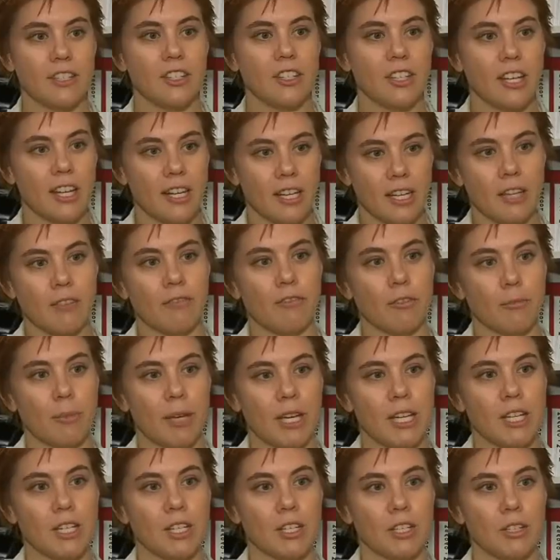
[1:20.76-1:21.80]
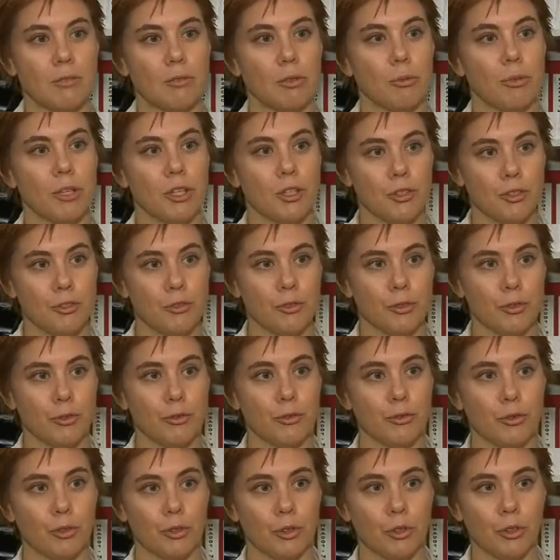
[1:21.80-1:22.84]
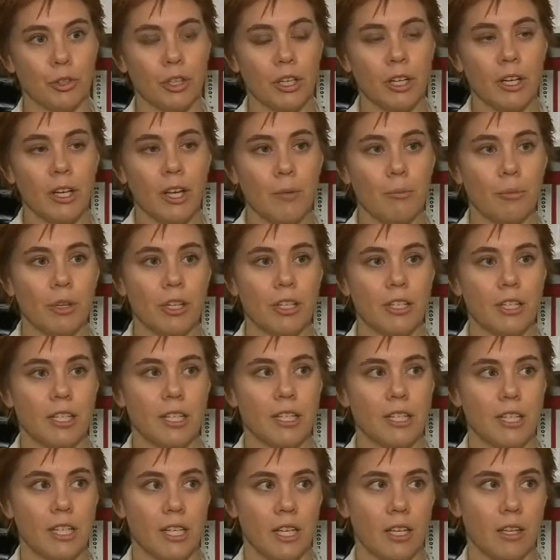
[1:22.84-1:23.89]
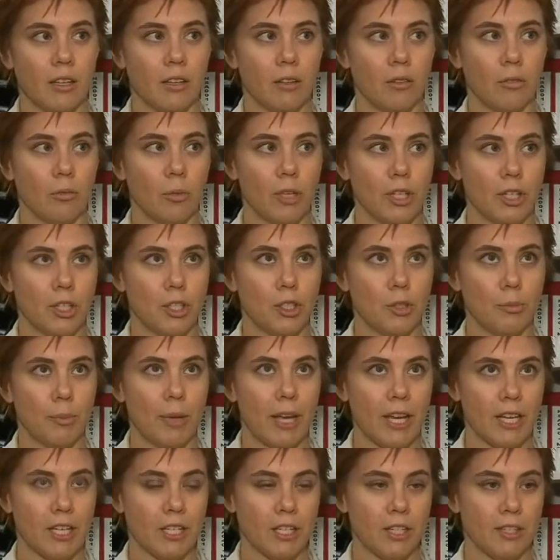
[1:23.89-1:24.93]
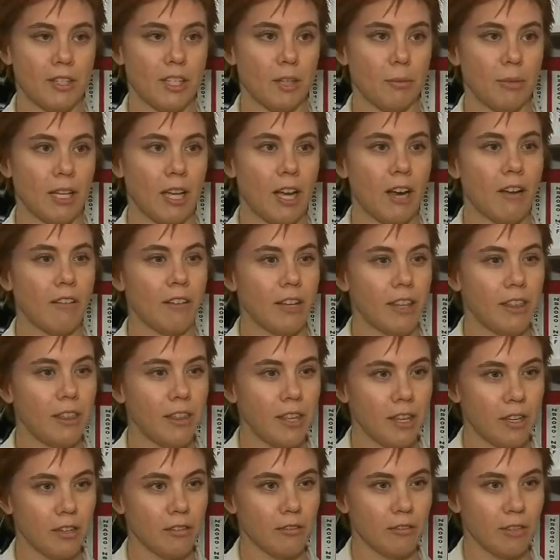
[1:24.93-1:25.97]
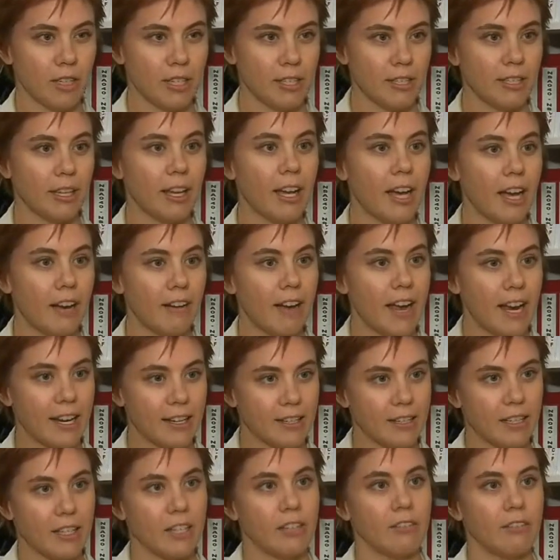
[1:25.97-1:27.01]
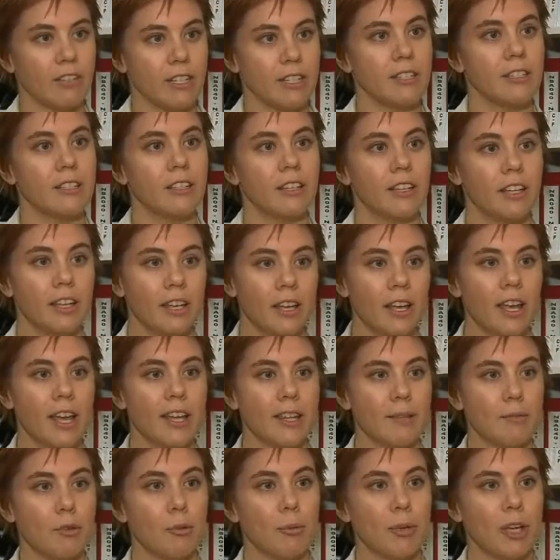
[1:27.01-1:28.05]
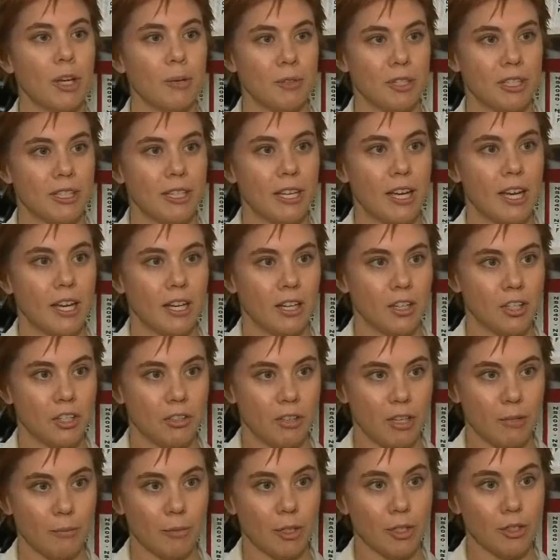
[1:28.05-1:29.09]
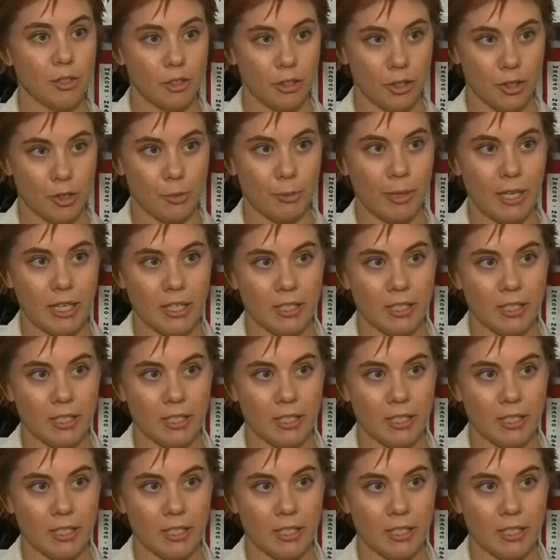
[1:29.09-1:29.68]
This genetic information will be useful for predicting which patients that we currently think at risk are actually at risk, and then we'll be able to target treatment to those